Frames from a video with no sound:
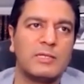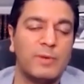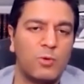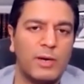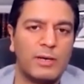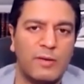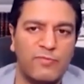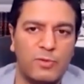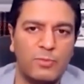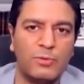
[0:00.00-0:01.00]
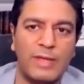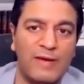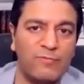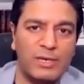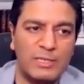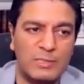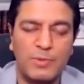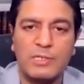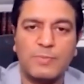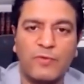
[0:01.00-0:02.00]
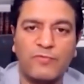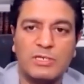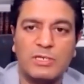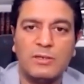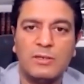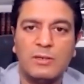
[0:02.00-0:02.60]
have been quite comfortable. They haven't really experienced poverty.